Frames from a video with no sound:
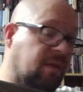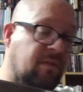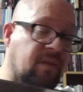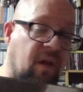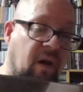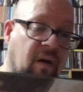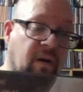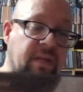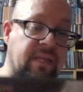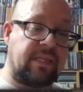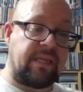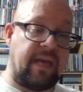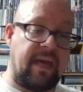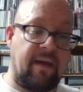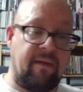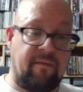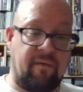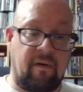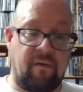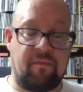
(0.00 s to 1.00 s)
the
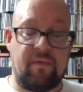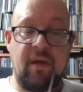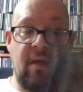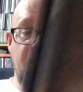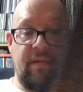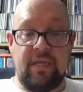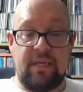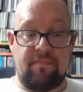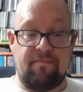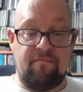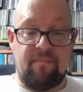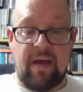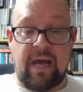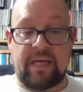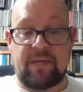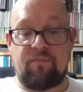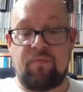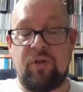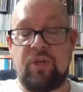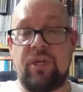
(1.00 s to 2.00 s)
idea of this
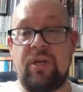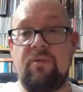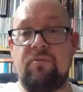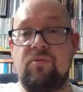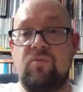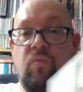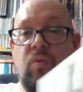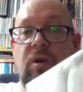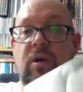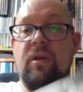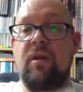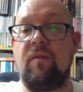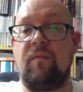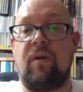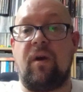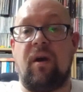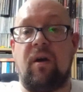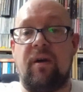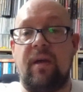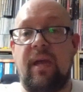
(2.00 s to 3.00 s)
mass-produced work of
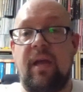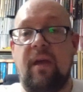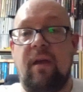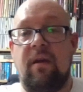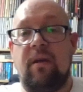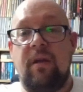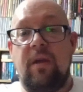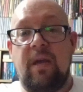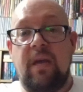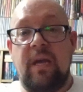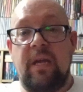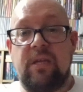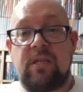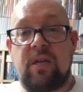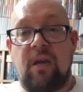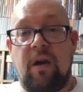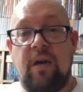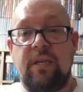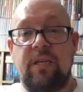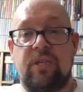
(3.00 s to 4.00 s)
art here is
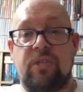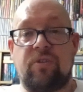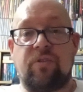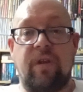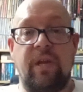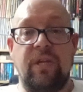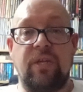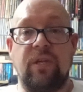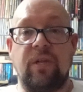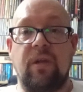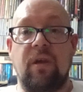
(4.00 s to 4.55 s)
kind of strange and